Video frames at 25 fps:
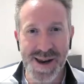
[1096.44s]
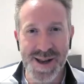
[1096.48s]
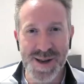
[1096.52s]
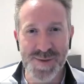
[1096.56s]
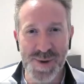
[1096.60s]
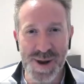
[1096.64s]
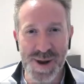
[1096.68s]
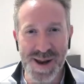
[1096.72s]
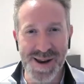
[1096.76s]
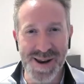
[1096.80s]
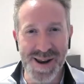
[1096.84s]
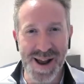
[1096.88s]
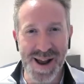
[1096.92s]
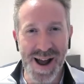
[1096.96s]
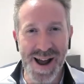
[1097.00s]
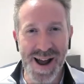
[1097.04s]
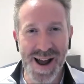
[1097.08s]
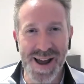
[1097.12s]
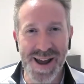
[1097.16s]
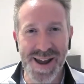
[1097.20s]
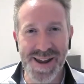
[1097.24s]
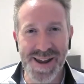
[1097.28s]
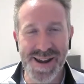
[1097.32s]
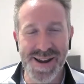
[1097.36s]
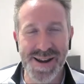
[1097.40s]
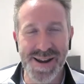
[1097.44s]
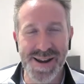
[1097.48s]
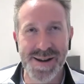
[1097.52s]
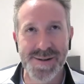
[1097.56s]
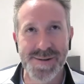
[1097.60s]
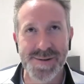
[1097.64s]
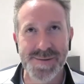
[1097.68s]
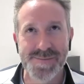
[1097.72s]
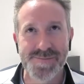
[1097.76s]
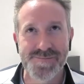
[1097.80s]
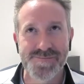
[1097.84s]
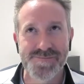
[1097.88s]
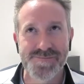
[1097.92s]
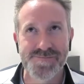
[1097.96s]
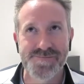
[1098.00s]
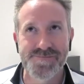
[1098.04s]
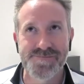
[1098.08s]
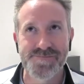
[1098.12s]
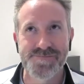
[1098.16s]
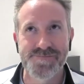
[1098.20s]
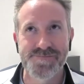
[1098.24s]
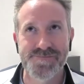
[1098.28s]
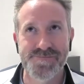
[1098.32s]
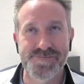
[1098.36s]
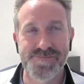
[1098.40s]
it has been a
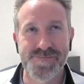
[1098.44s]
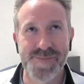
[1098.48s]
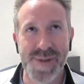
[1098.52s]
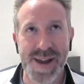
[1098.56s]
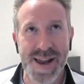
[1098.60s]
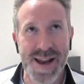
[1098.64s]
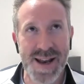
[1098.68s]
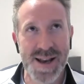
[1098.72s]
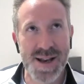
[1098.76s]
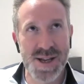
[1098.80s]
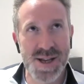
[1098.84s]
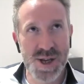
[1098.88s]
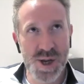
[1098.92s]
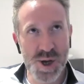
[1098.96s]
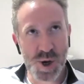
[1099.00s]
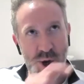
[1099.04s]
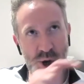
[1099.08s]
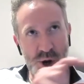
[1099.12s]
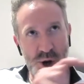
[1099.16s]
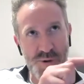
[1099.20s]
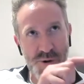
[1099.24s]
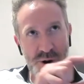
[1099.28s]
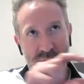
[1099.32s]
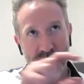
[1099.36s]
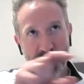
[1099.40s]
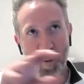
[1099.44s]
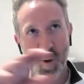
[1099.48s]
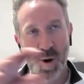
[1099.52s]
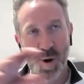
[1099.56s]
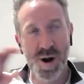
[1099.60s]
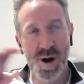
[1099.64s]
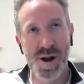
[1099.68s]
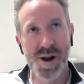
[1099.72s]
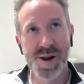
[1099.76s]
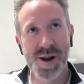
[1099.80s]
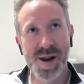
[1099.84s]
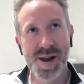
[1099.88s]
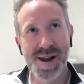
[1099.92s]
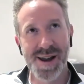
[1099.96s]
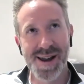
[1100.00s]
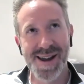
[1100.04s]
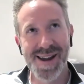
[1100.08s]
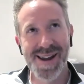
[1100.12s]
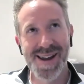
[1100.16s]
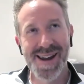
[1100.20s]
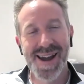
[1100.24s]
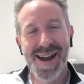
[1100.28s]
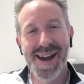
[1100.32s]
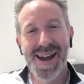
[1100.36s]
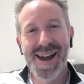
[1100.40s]
insert your own word
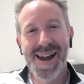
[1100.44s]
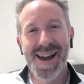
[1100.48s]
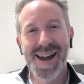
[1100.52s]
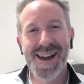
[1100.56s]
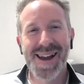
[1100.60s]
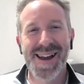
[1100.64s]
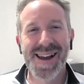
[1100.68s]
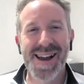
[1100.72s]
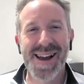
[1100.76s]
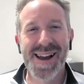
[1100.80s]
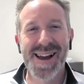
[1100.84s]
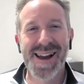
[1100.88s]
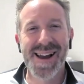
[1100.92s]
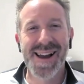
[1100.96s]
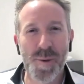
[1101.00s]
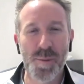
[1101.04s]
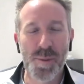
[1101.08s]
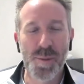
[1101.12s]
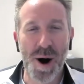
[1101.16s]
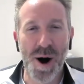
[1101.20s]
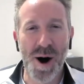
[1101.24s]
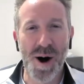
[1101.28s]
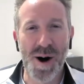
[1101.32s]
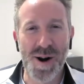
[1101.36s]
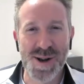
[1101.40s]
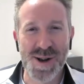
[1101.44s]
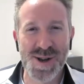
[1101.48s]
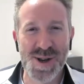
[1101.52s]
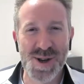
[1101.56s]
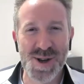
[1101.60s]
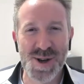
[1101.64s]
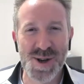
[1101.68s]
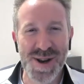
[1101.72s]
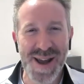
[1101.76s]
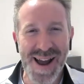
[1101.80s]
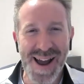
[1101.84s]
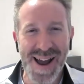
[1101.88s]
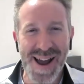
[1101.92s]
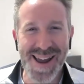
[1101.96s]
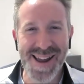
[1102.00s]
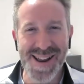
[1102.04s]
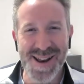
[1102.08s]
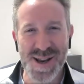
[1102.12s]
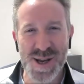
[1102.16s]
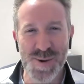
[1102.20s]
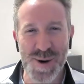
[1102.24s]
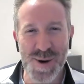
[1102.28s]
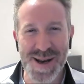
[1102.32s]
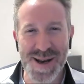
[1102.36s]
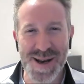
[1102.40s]
here past a
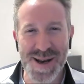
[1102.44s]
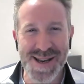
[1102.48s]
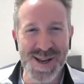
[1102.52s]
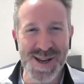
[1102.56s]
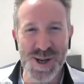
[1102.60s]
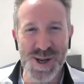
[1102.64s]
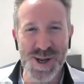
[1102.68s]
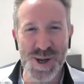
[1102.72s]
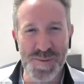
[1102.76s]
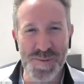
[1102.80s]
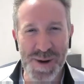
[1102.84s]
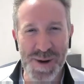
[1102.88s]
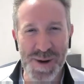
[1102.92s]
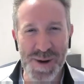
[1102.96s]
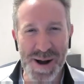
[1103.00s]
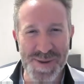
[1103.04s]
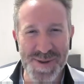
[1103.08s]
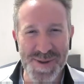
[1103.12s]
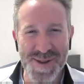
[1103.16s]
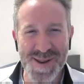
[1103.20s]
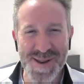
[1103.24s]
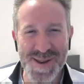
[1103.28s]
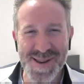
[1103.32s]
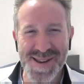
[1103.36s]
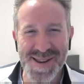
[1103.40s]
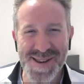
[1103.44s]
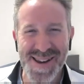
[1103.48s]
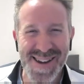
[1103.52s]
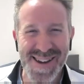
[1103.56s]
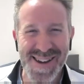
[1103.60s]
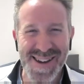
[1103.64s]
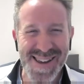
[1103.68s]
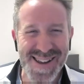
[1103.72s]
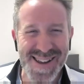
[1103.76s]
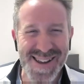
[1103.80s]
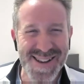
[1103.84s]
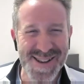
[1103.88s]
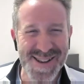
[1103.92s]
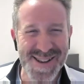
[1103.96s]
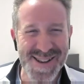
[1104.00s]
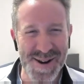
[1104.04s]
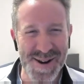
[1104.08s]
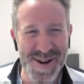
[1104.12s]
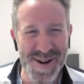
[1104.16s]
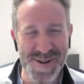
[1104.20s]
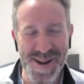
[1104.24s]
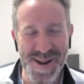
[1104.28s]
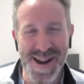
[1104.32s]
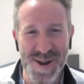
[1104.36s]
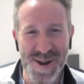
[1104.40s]
22 months
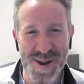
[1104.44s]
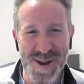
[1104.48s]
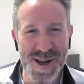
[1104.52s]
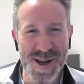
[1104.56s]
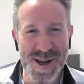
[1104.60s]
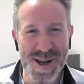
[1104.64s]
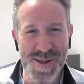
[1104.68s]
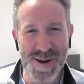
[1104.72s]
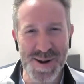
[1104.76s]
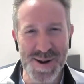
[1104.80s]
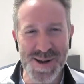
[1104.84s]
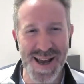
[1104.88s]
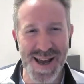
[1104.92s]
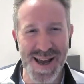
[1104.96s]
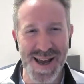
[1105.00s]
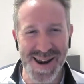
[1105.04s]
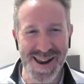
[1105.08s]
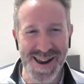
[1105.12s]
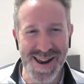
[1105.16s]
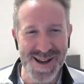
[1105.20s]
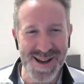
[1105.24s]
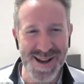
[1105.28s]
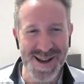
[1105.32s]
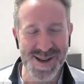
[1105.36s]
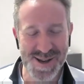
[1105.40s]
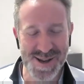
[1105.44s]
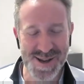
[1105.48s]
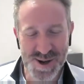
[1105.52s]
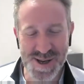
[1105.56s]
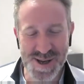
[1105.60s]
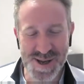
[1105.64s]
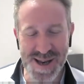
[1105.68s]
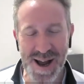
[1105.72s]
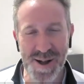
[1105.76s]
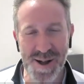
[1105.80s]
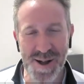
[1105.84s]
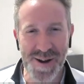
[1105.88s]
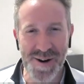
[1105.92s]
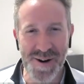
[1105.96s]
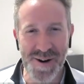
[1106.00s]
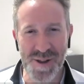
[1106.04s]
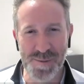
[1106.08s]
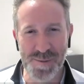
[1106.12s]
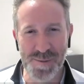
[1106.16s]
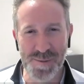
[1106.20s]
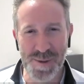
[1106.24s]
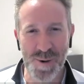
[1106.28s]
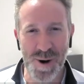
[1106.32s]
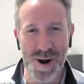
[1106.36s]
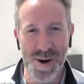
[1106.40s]
so yeah using those techniques just out there
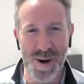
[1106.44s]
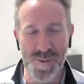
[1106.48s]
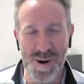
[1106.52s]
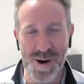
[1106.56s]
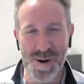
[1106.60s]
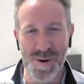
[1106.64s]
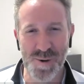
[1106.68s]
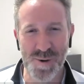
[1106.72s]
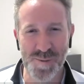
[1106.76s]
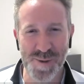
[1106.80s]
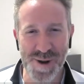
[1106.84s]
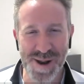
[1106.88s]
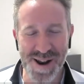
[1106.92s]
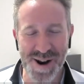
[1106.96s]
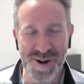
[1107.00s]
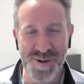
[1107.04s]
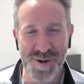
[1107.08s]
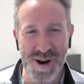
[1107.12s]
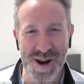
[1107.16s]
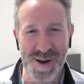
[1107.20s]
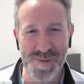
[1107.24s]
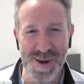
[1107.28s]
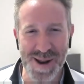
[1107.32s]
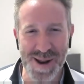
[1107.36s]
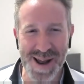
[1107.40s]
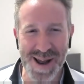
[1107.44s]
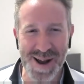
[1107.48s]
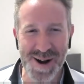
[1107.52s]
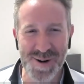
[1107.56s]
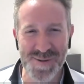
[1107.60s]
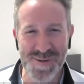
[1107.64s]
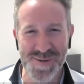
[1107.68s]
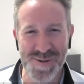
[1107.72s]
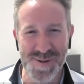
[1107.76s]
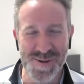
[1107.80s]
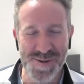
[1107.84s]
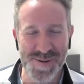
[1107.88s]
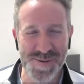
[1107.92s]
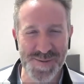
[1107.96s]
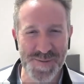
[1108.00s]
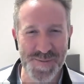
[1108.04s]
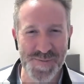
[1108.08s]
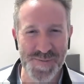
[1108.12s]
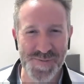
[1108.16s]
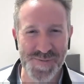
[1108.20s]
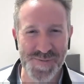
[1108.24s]
in the big wide world will be incredibly helpful